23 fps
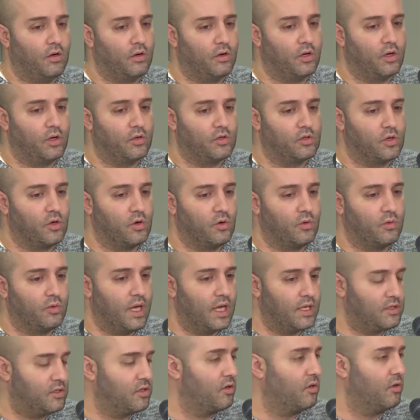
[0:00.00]
you. So
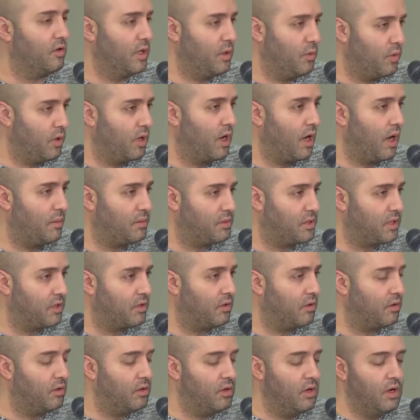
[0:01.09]
that's certainly one
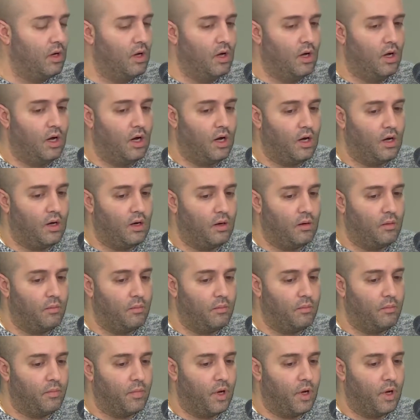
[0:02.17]
obstacle. One